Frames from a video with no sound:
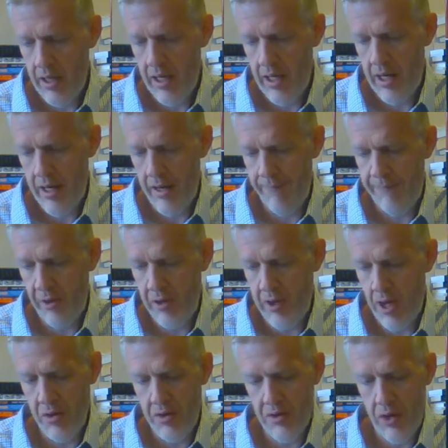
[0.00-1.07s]
um,
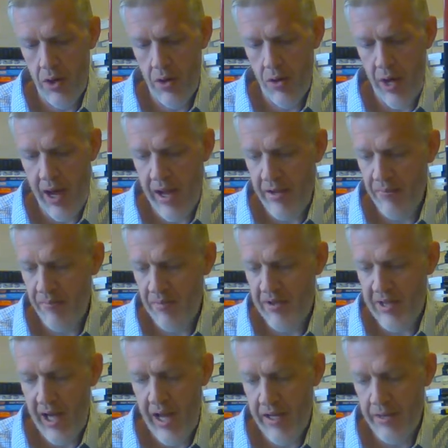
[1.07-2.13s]
footnote. So I
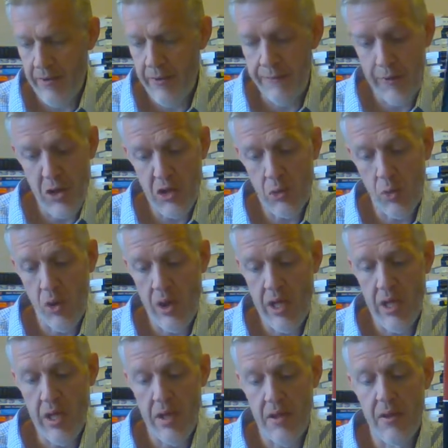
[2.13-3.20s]
cite, the first one
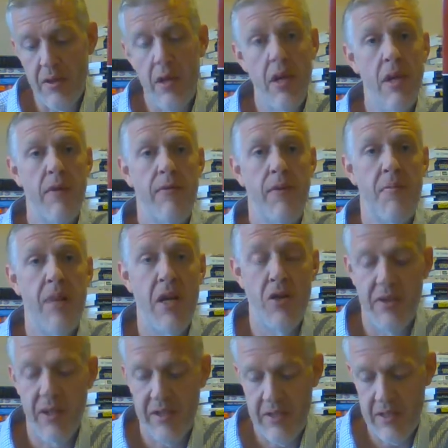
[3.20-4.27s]
is from
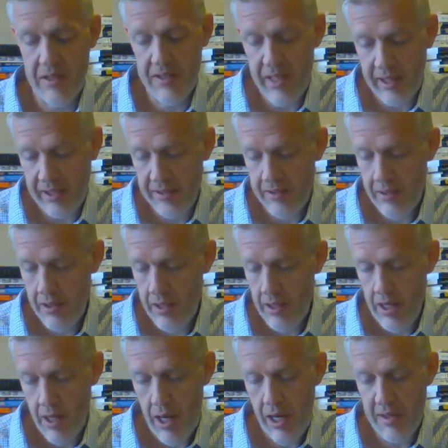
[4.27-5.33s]
page sixty-six.
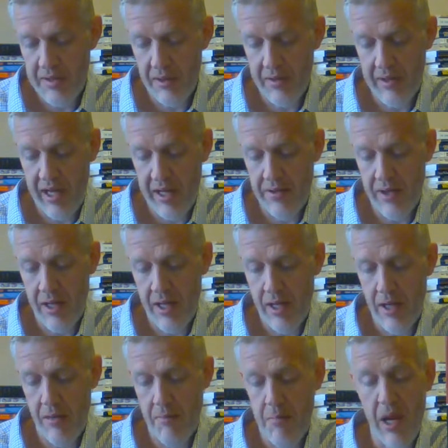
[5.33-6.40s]
I also cite
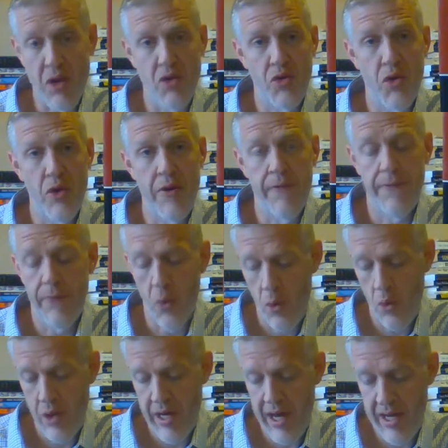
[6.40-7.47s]
then page
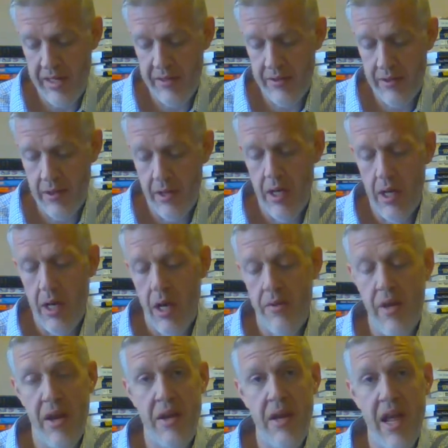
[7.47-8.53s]
thirty-four next.
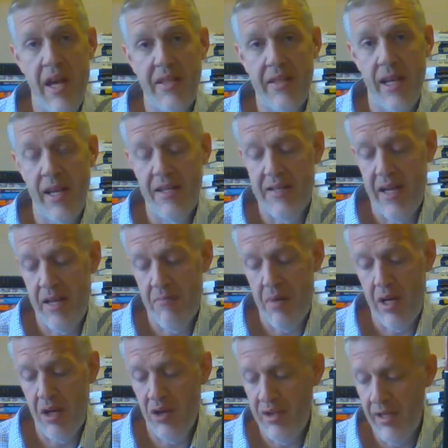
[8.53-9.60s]
Then next I cite
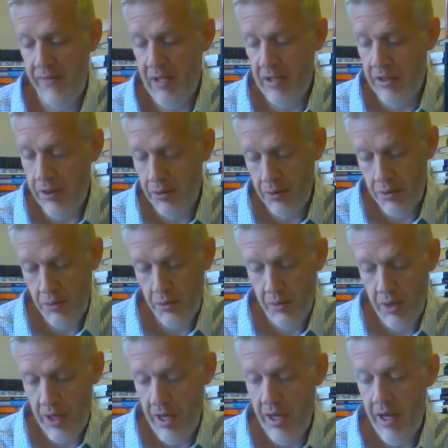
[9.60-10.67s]
page seventy-two,
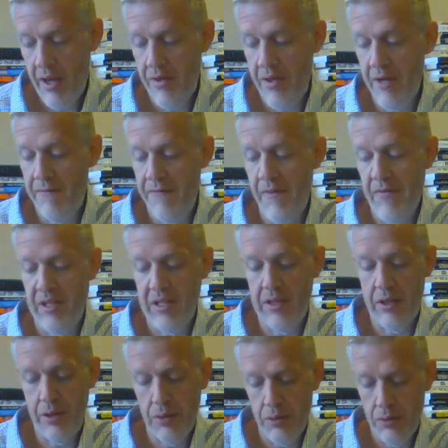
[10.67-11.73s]
and then
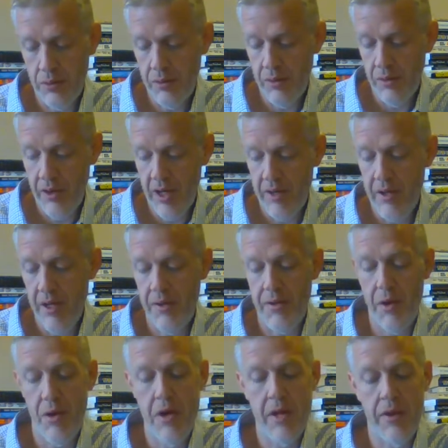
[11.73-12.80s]
fifty-two, and then
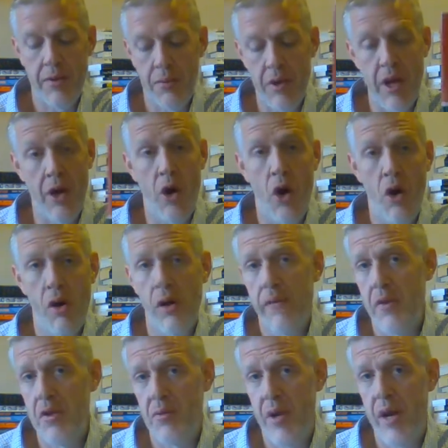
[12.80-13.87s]
thirty-three, and all
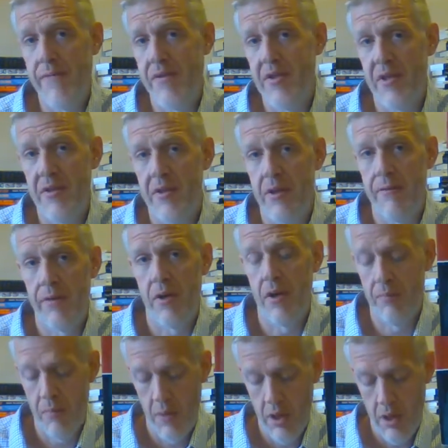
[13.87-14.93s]
of those references are
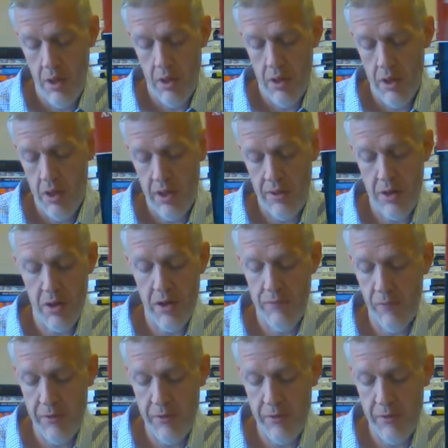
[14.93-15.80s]
from, uh, they're in